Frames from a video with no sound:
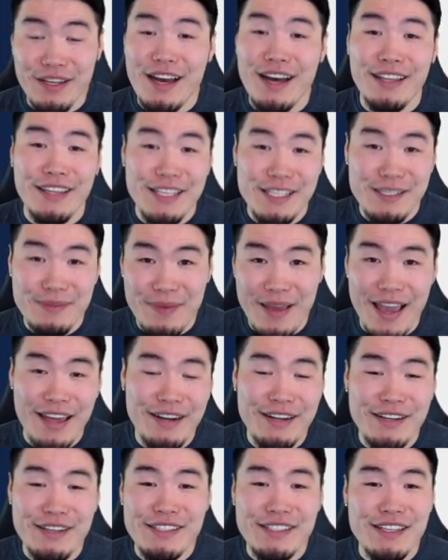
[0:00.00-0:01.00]
on these
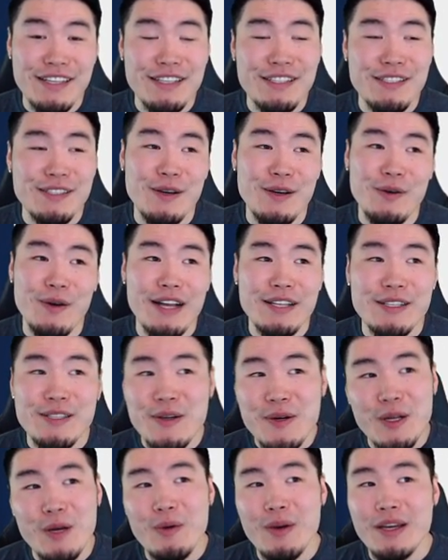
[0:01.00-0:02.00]
banners. So I
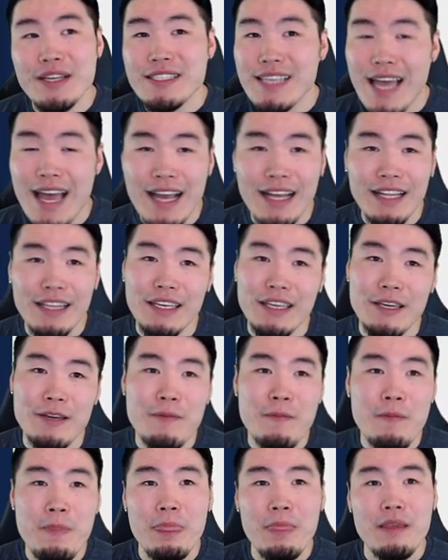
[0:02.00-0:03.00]
don't know exactly
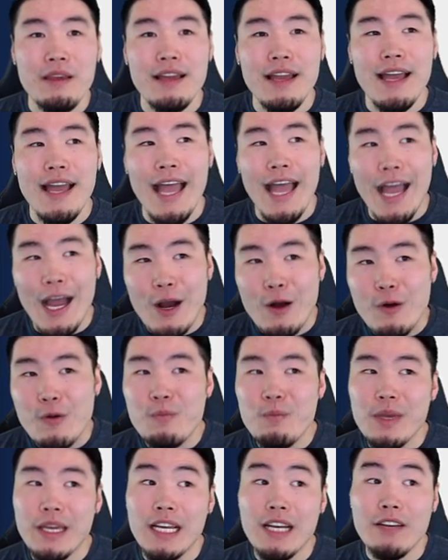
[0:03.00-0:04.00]
how
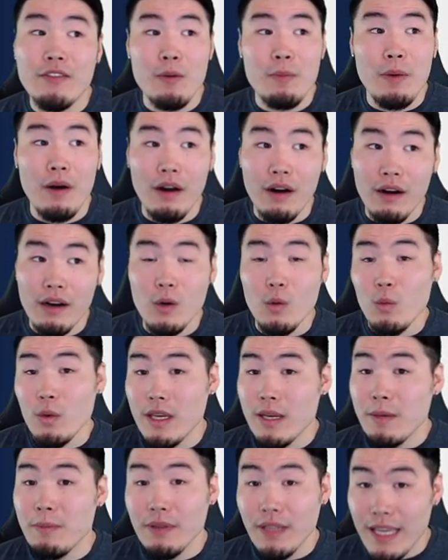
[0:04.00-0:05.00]
big of a part
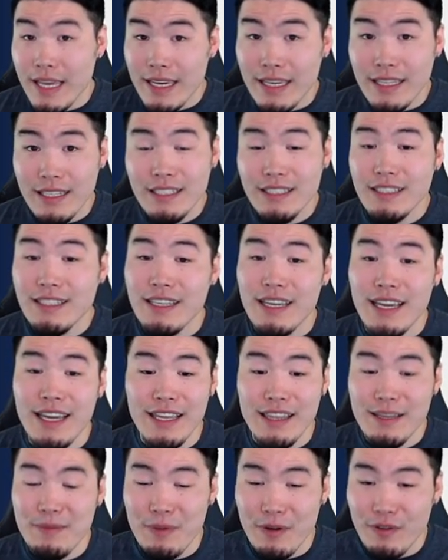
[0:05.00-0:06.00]
we played
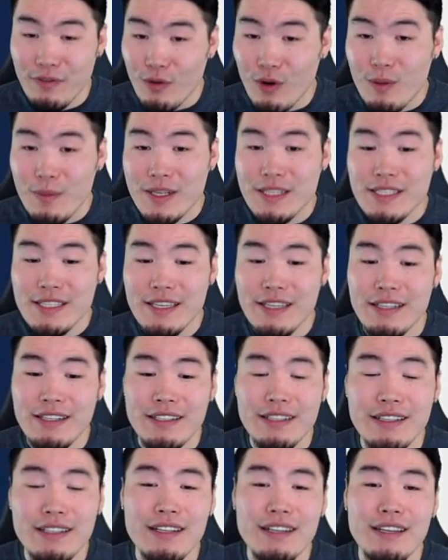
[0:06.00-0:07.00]
in the performance
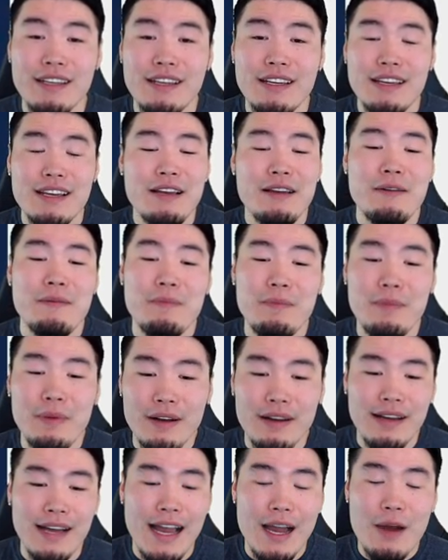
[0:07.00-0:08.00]
here
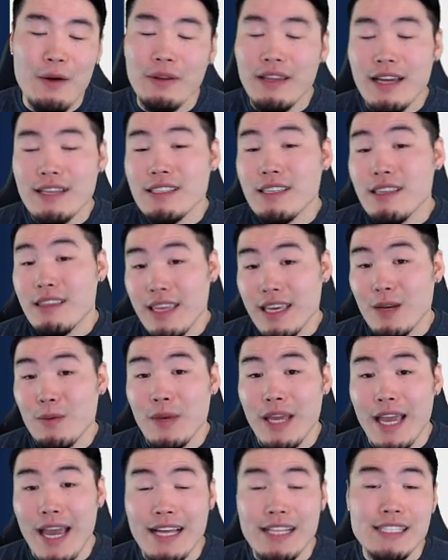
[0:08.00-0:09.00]
but I would like to think we
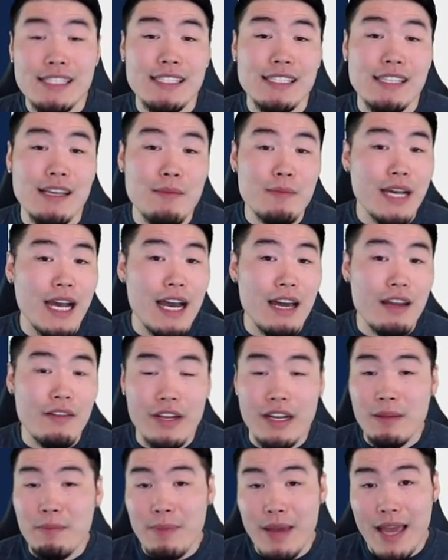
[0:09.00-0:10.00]
had some kind of an
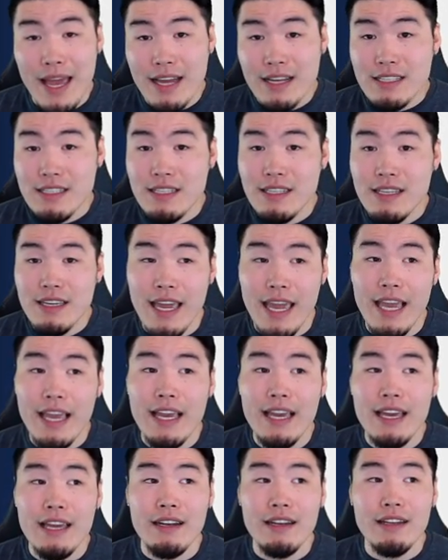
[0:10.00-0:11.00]
impact.
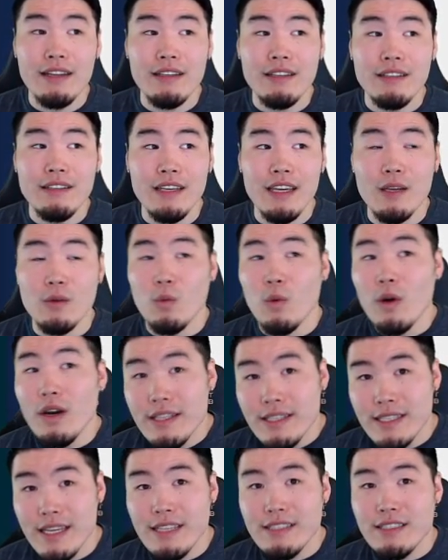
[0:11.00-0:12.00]
And in one
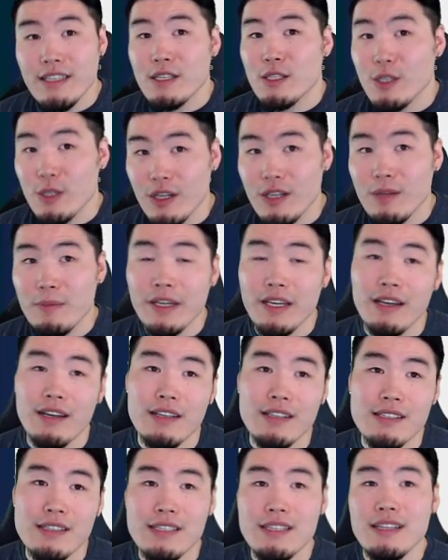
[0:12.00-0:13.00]
sense, it's good
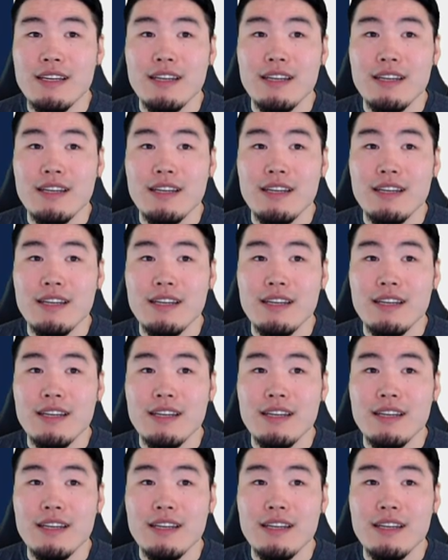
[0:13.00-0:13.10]
because